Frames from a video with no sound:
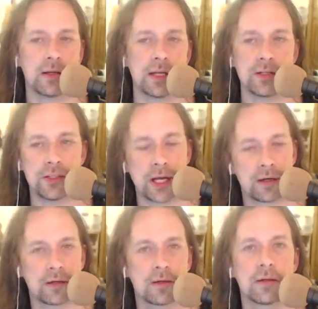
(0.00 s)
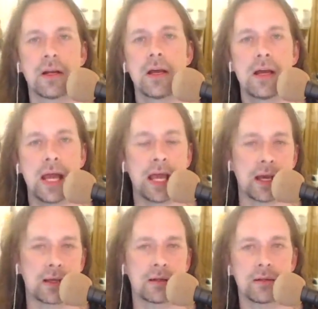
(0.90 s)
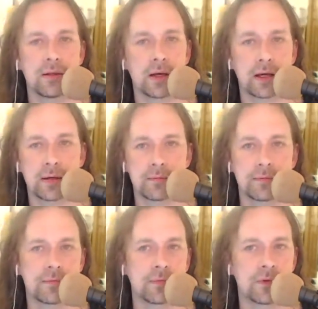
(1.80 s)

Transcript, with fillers: in gender and um,